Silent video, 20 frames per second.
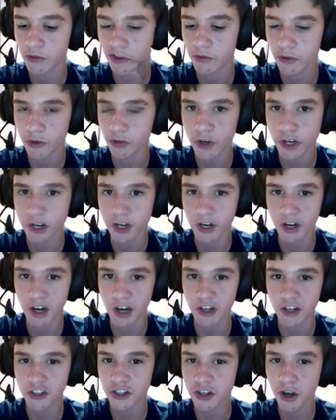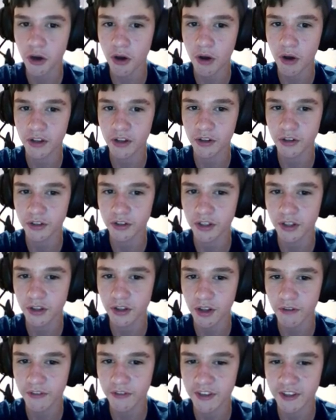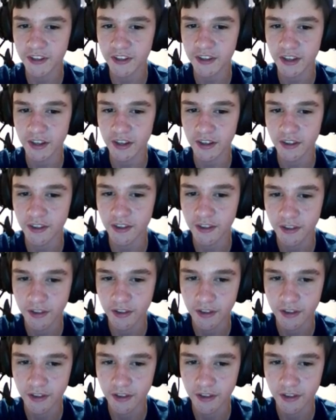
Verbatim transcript: Greek. I should know. I literally love these things.